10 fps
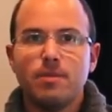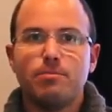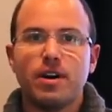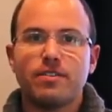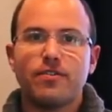
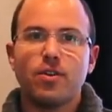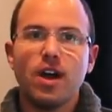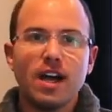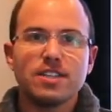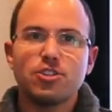But for
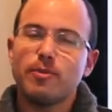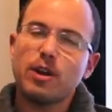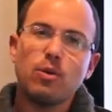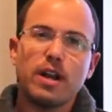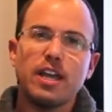us, no
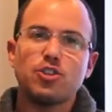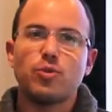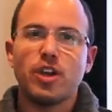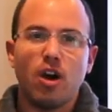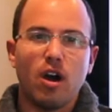matter what age
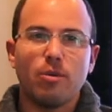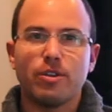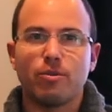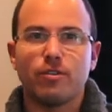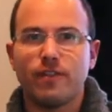we are,
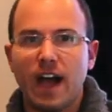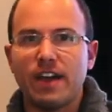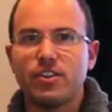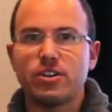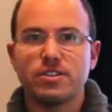whether we're
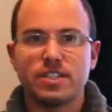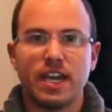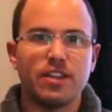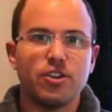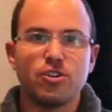5 years,
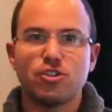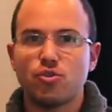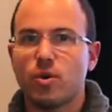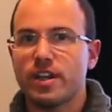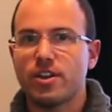10 years,
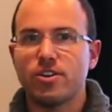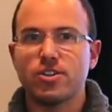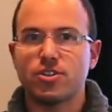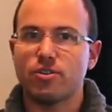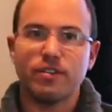20
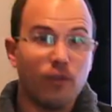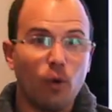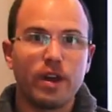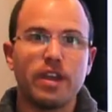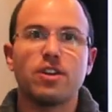years, 30,
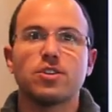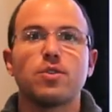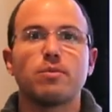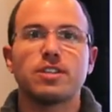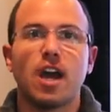40 years
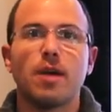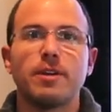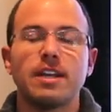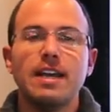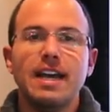from
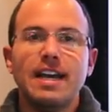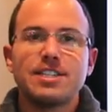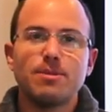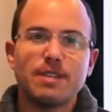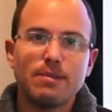retirement,
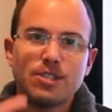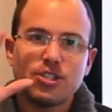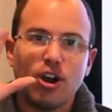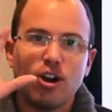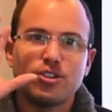sometimes
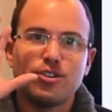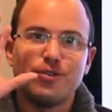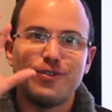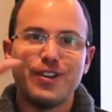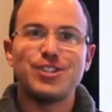it's hard to
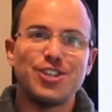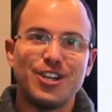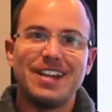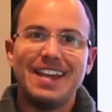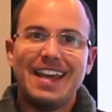
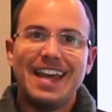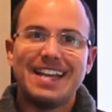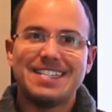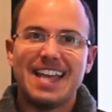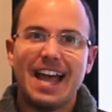vision
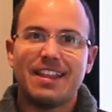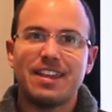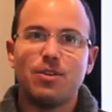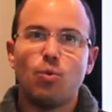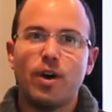
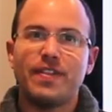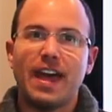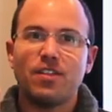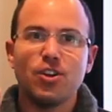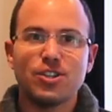exactly what
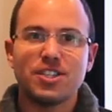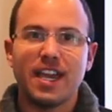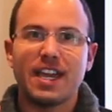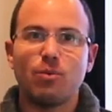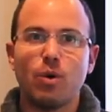that looks
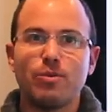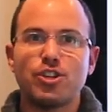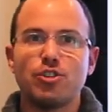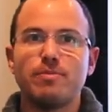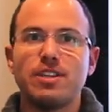like and what we
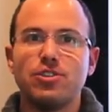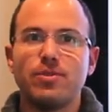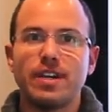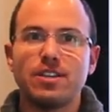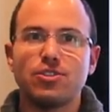should be
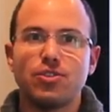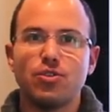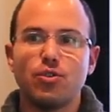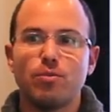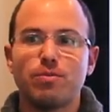doing
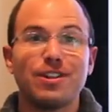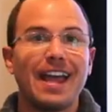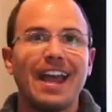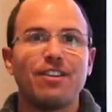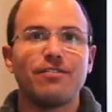to
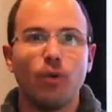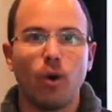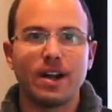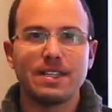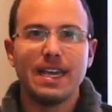plan
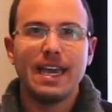for it.